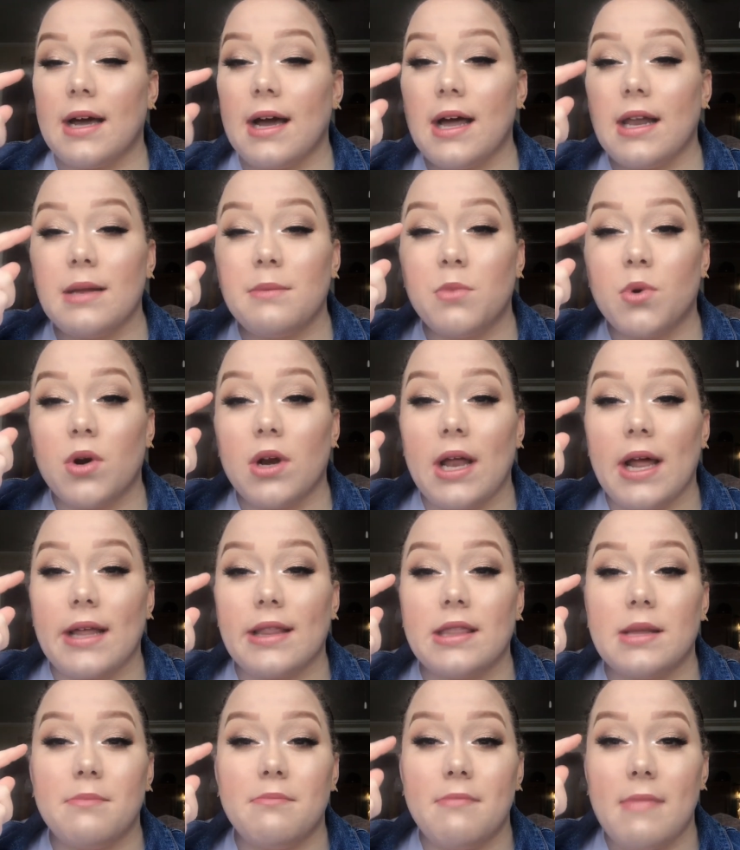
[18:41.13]
I more
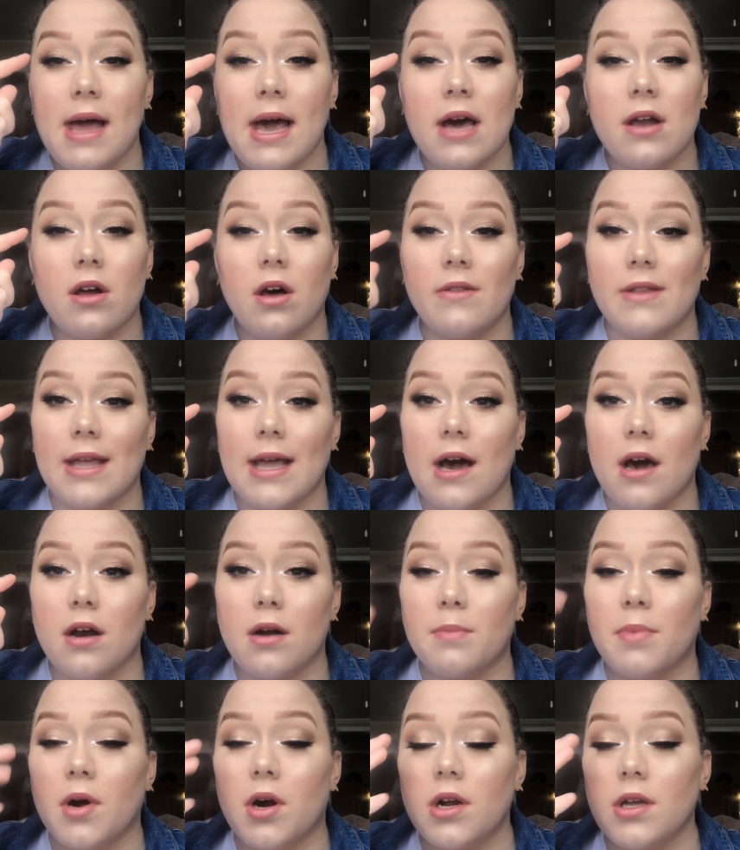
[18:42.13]
like the matte on the outer
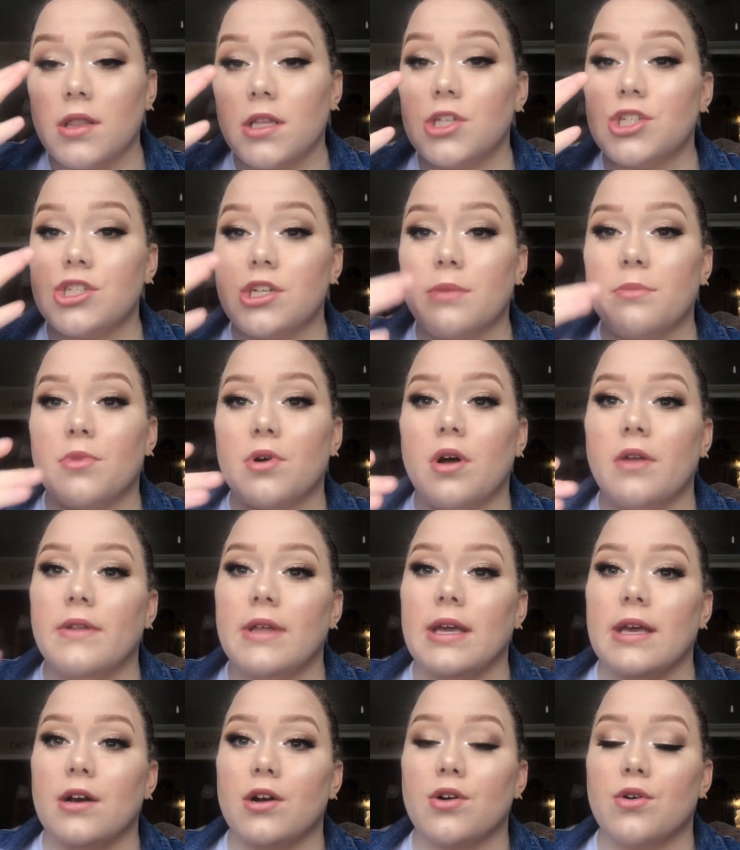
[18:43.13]
part and the shimmer on the
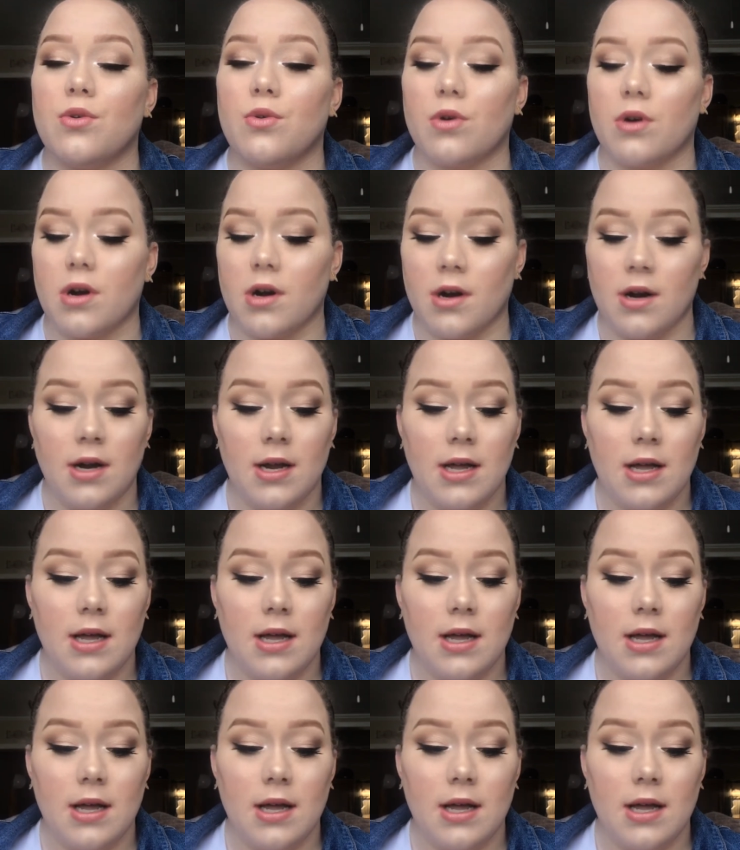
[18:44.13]
inner corner.